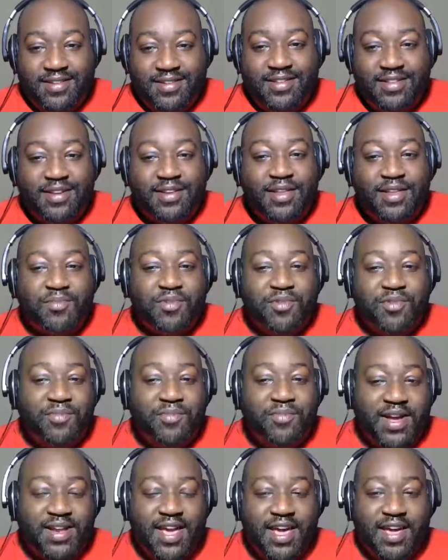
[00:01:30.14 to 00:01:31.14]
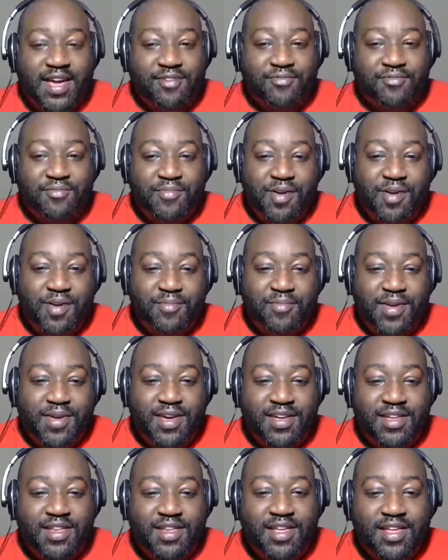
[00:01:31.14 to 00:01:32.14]
Yeah, they brought back the Angry
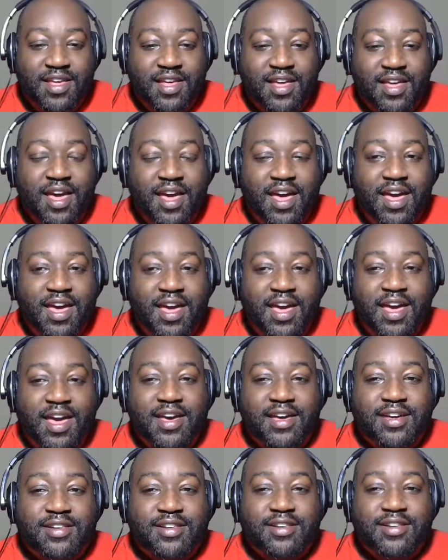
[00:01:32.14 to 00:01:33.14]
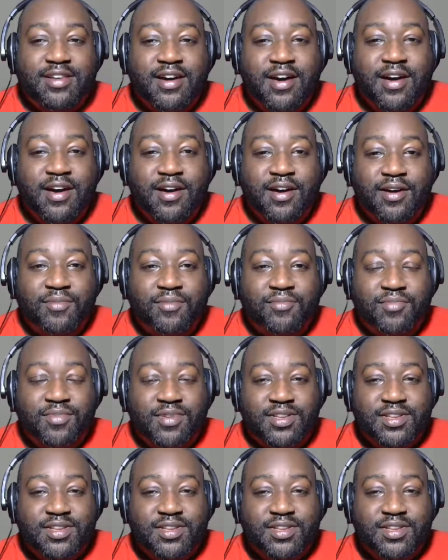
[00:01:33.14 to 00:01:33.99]
Mailman, and of